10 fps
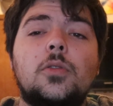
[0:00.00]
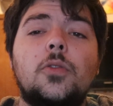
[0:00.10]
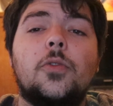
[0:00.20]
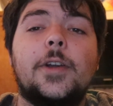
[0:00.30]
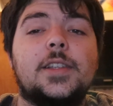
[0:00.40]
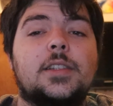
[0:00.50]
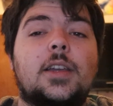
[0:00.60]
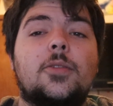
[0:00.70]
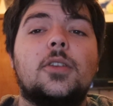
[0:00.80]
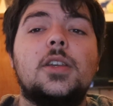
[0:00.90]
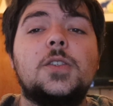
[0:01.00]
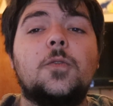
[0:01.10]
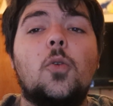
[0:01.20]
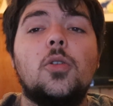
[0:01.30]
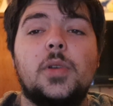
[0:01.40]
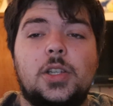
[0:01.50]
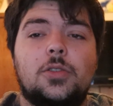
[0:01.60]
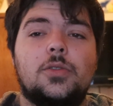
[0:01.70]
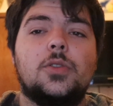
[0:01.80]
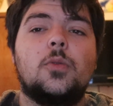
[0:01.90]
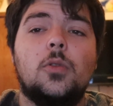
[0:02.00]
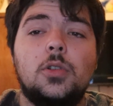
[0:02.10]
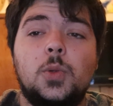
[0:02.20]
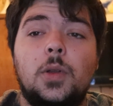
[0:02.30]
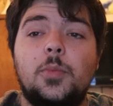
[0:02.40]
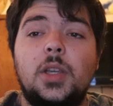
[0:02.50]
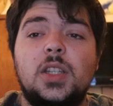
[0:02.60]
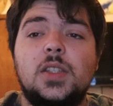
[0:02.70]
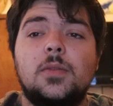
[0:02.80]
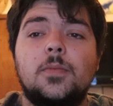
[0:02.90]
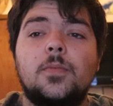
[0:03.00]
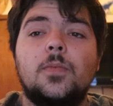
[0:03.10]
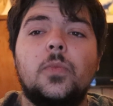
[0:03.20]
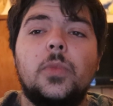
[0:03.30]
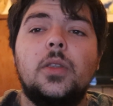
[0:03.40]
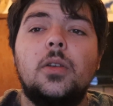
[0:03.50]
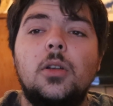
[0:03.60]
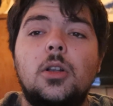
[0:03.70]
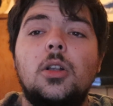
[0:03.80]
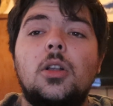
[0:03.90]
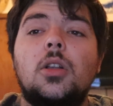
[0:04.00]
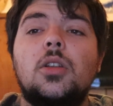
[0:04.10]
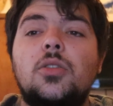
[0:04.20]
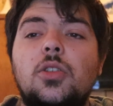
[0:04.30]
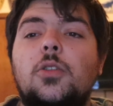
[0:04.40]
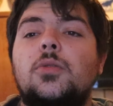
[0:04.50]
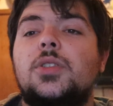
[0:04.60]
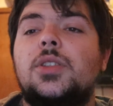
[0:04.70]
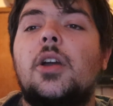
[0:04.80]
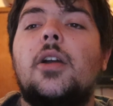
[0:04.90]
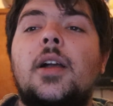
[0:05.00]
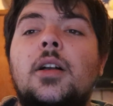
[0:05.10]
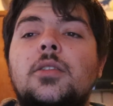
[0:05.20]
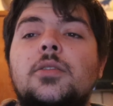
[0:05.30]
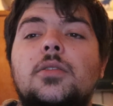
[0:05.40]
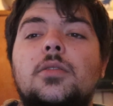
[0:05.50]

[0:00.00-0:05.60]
phrase length is 4 measures, or 12 beats. Notes are held